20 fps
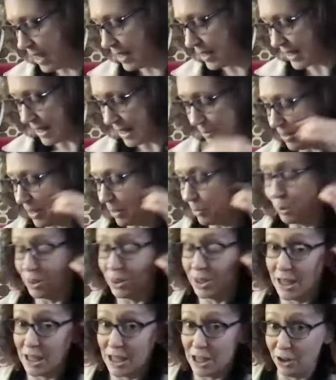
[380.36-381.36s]
and same thing
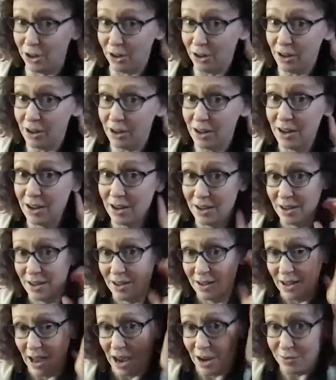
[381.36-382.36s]
with the ear.
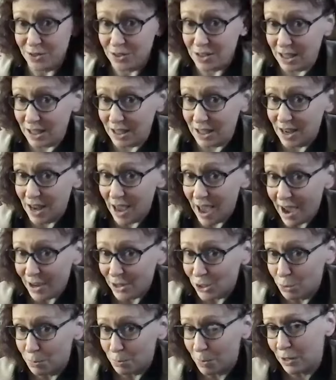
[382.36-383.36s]
I've seen
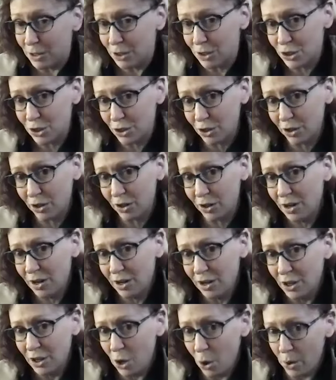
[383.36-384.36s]
acupuncture
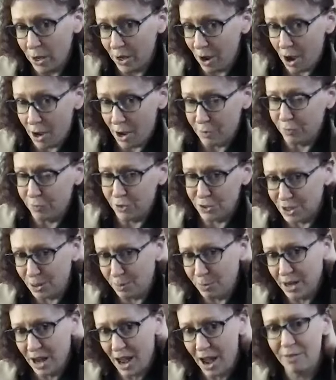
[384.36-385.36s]
going on for
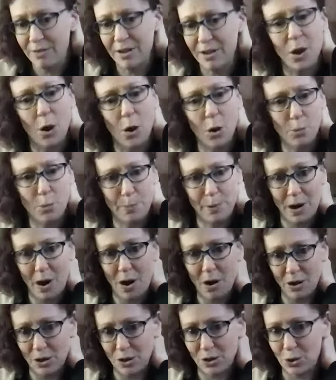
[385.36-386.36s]
someone having open
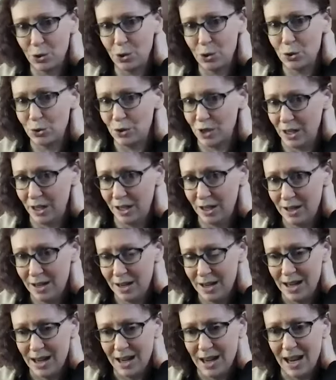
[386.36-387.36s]
heart surgery,
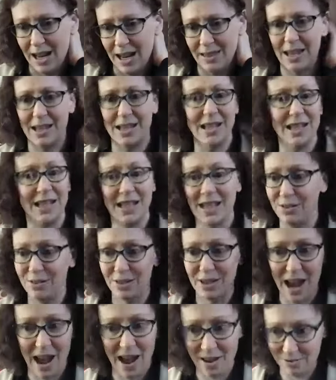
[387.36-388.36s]
and they didn't
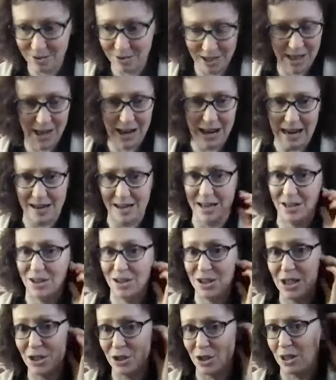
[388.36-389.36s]
even have any
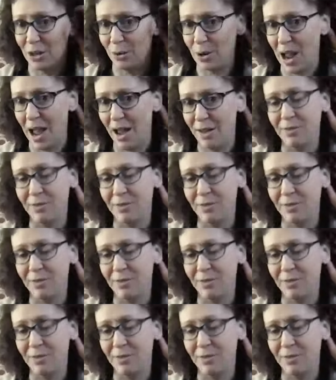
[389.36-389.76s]
anesthesia. They were